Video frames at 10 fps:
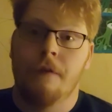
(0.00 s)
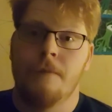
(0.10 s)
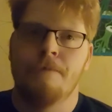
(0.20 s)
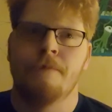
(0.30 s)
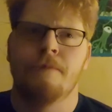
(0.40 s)

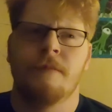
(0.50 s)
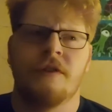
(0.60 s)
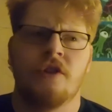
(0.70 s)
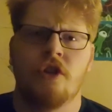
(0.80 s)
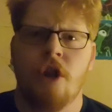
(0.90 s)
from the
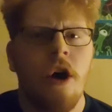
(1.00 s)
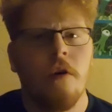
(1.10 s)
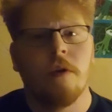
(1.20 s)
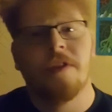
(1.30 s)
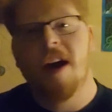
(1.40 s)

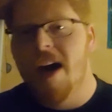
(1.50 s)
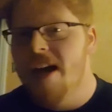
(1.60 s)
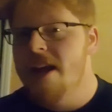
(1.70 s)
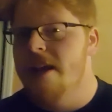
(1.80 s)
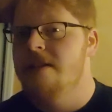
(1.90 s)
snow and the
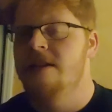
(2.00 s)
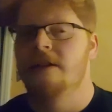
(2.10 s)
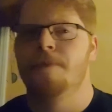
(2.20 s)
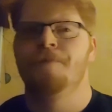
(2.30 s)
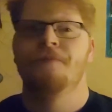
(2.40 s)
ice
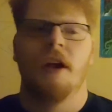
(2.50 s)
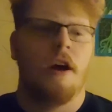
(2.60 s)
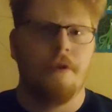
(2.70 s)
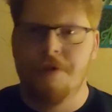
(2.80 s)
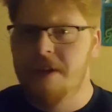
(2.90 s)
and
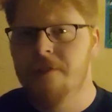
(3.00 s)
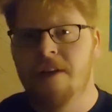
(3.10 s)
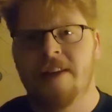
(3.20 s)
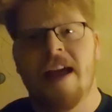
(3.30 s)
other things like